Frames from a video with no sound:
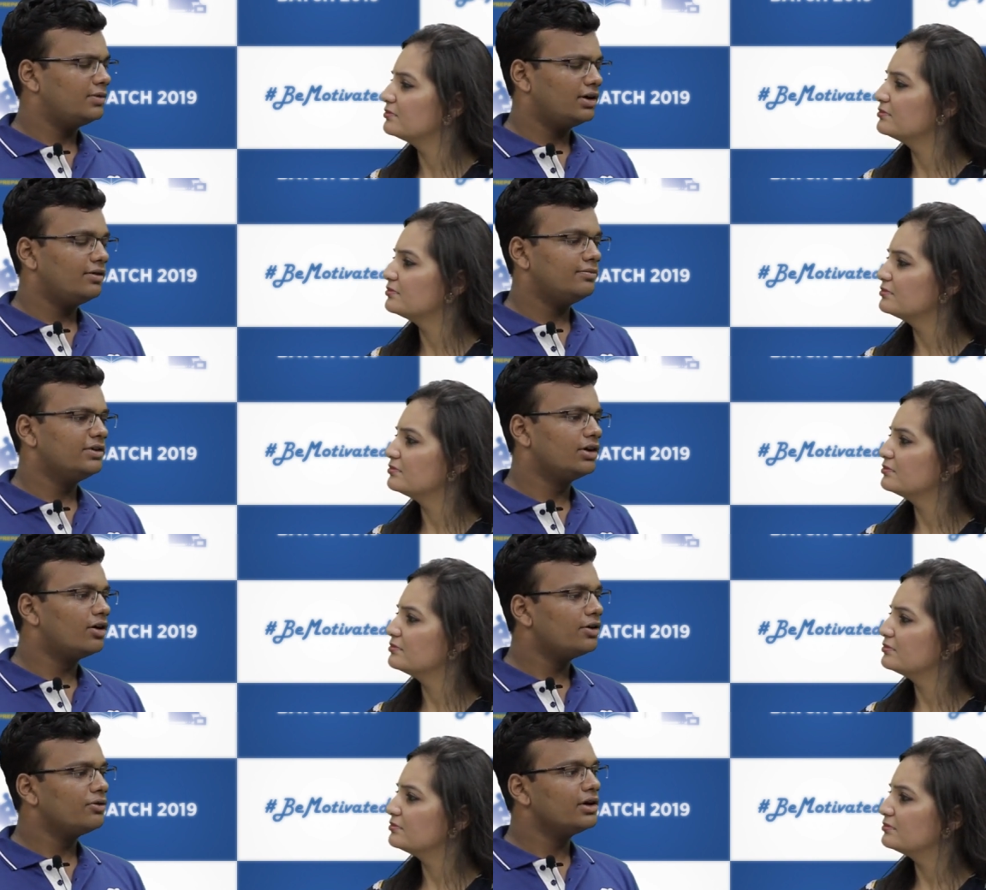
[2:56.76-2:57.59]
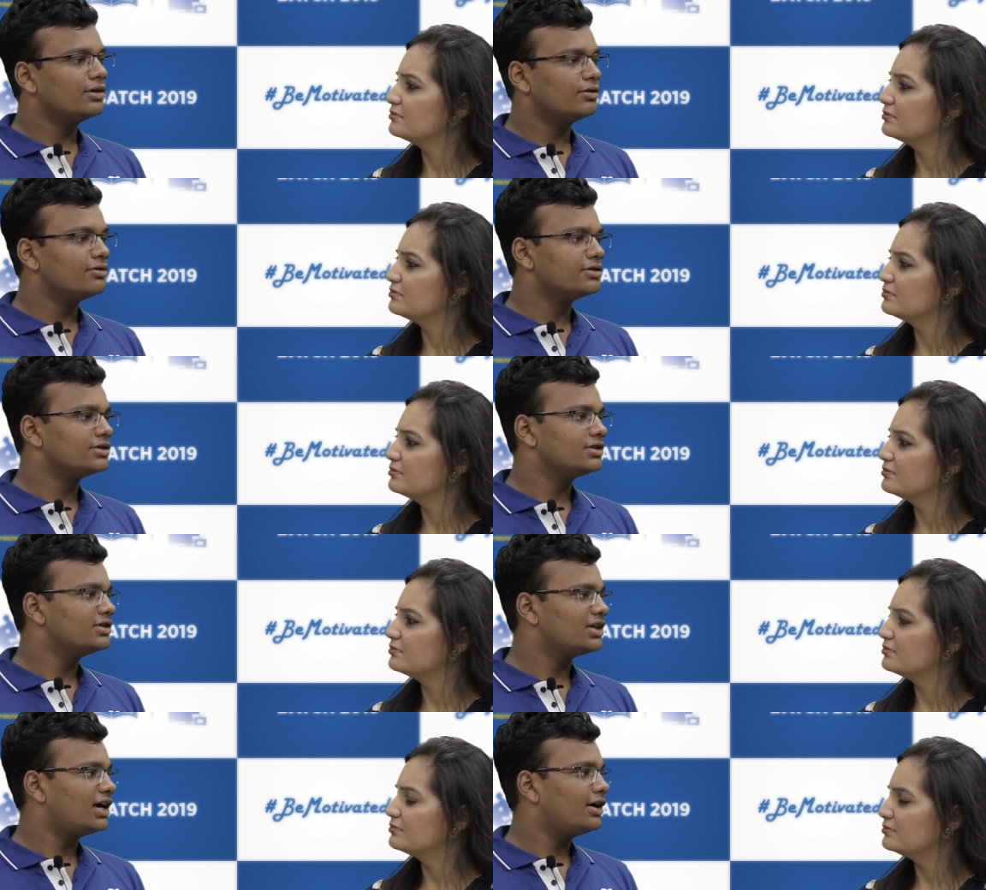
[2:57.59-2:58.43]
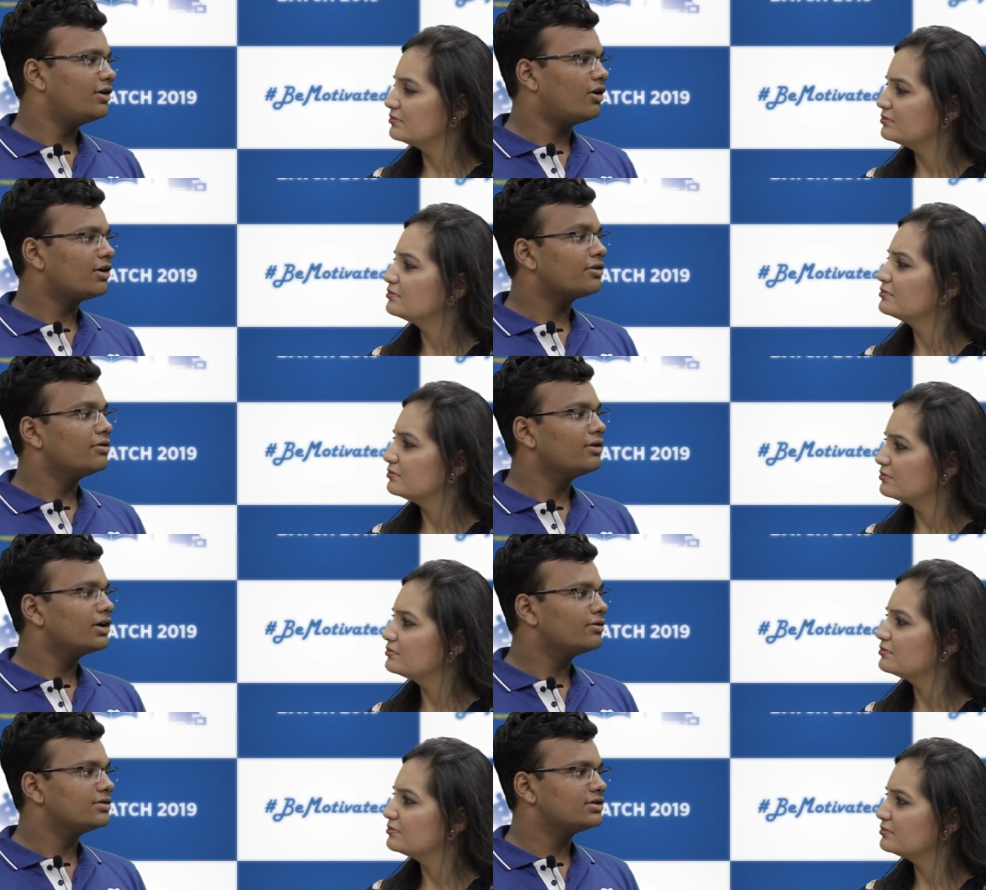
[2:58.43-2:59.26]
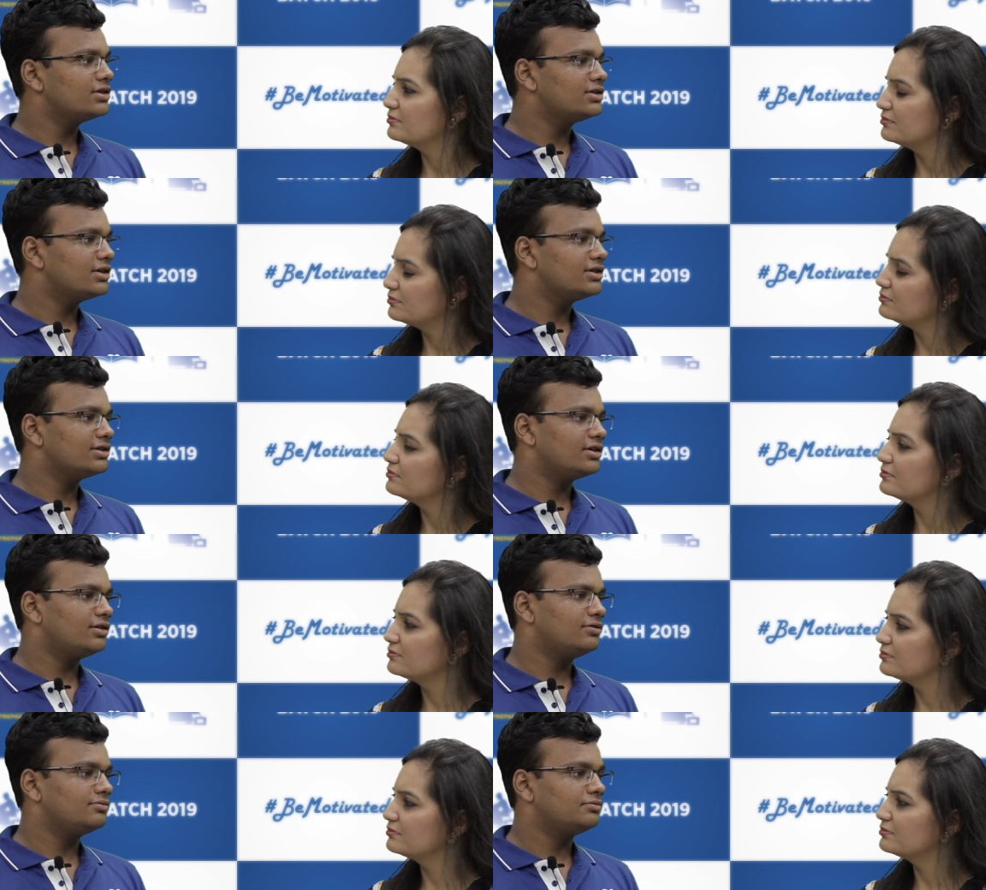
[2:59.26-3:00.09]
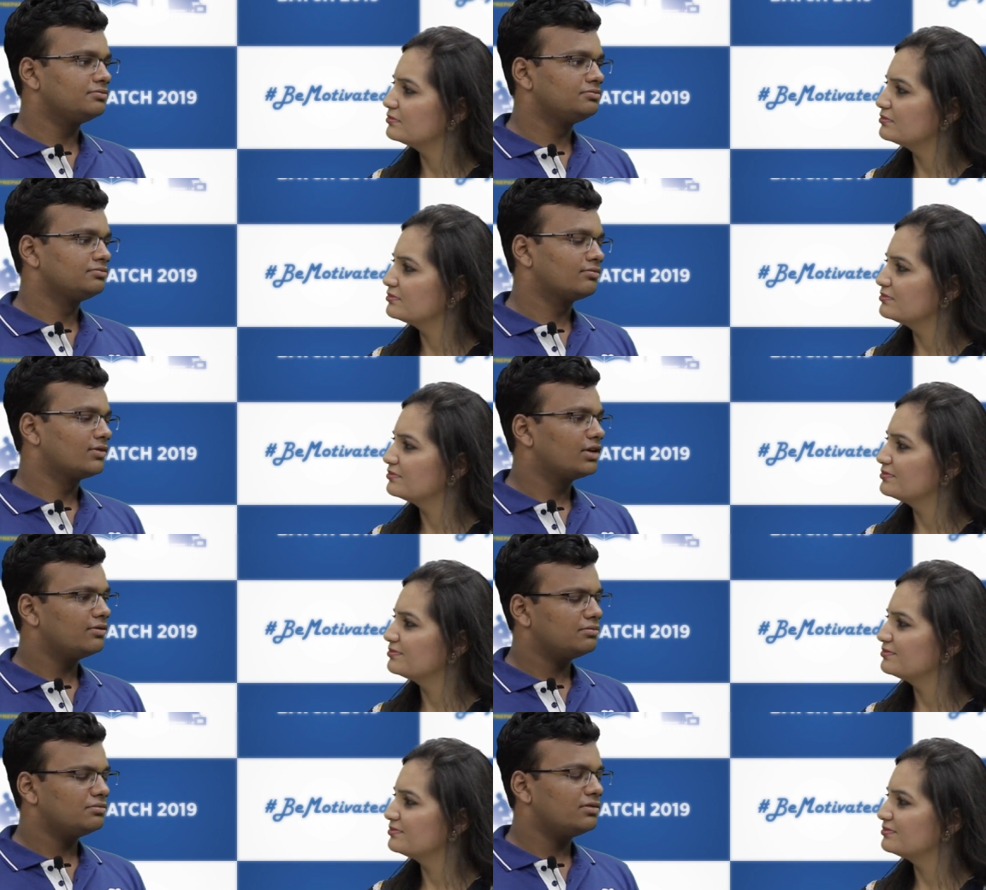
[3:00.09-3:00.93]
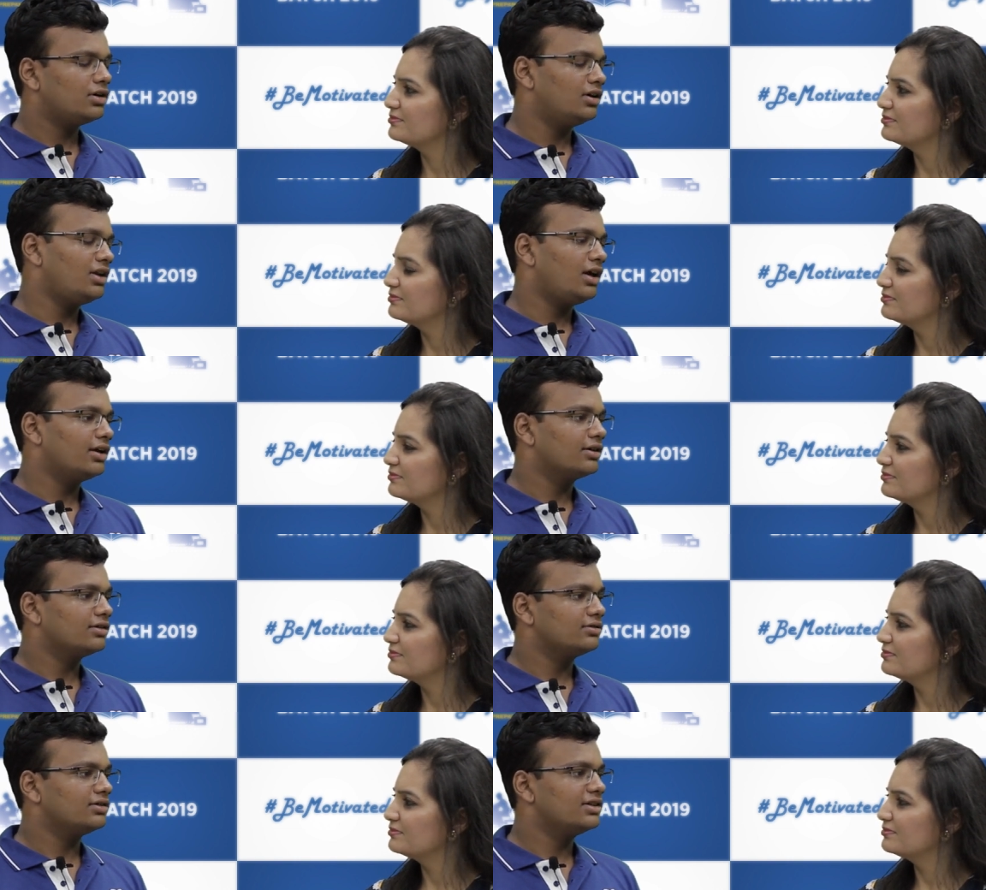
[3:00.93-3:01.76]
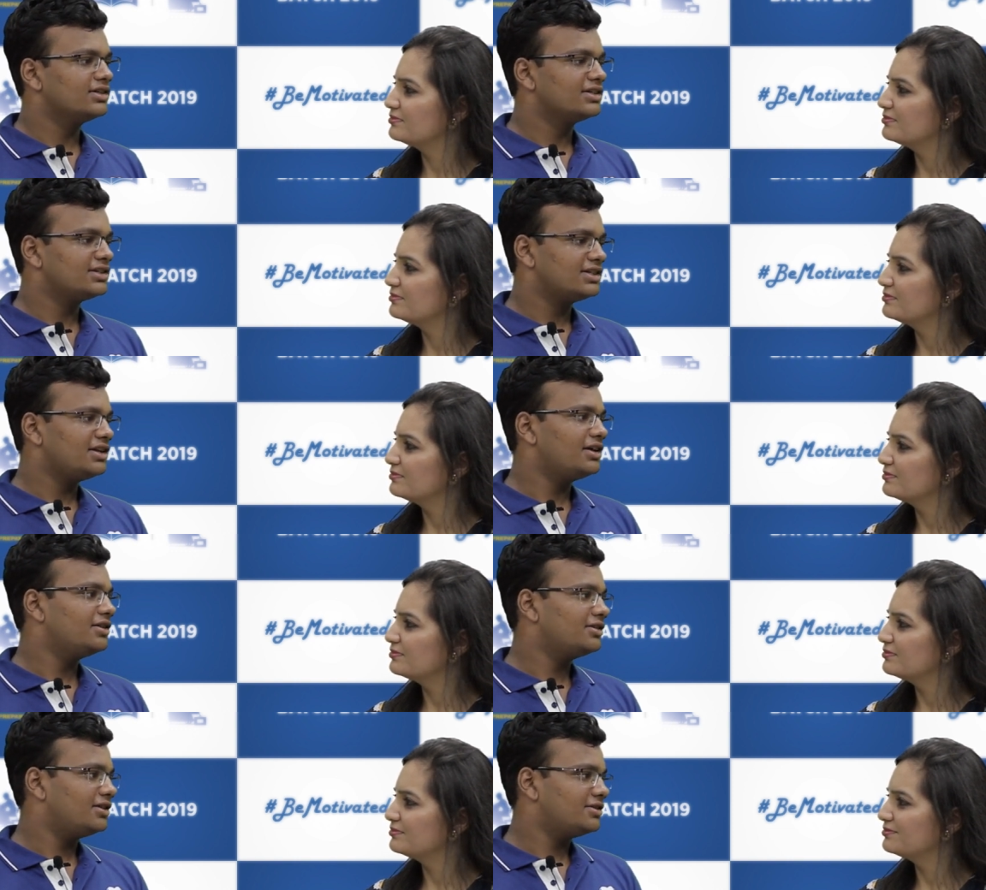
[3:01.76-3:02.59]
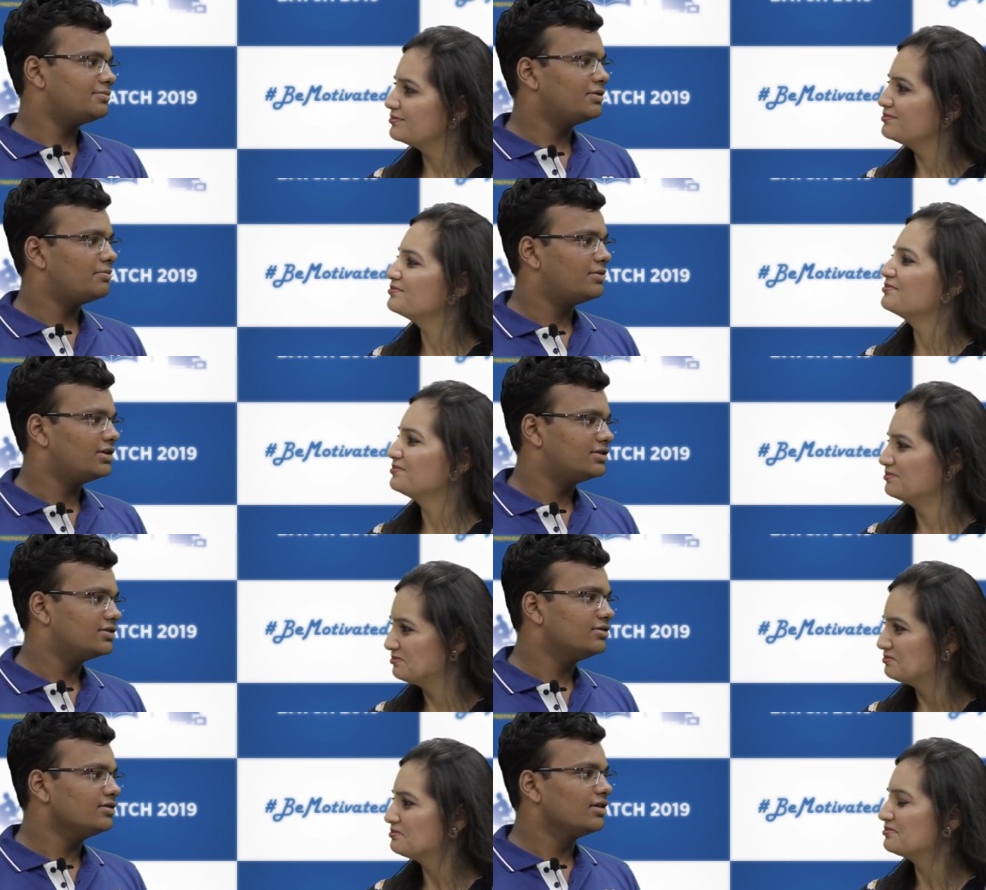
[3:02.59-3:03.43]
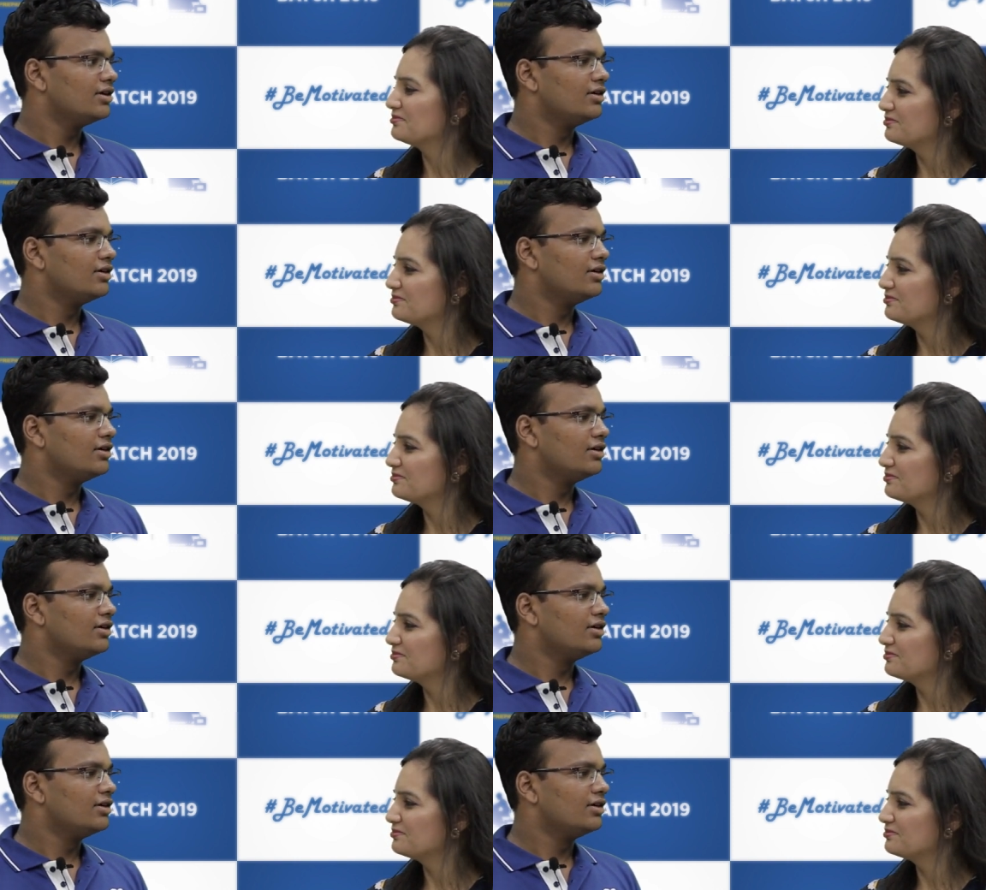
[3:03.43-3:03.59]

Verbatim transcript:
Speaker 1: Uh, without doing questions and not knowing questions is a uh, like is a sin in this preparation.